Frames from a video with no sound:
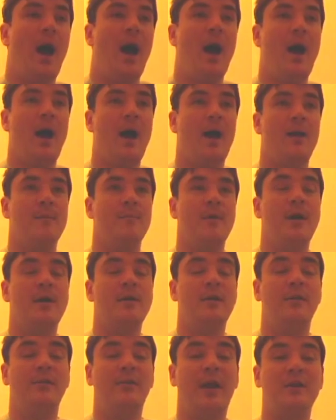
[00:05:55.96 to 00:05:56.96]
Um,
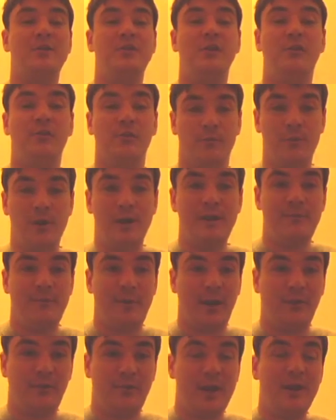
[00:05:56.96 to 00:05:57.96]
and there's actually some really
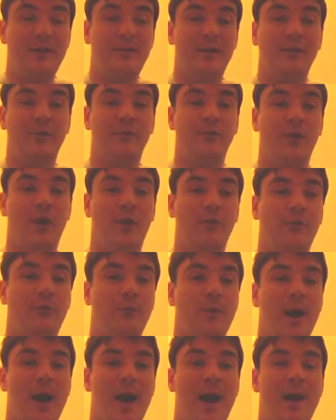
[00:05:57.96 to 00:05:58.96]
fascinating
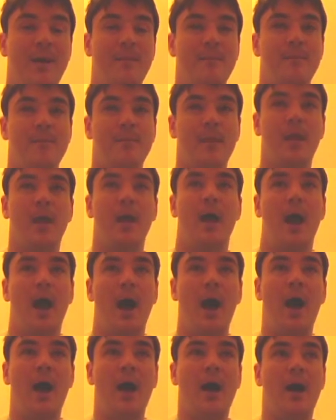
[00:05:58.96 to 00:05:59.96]
software
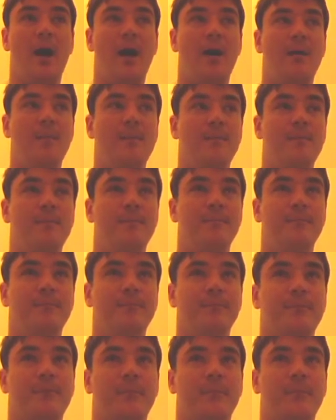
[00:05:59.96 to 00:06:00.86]
um,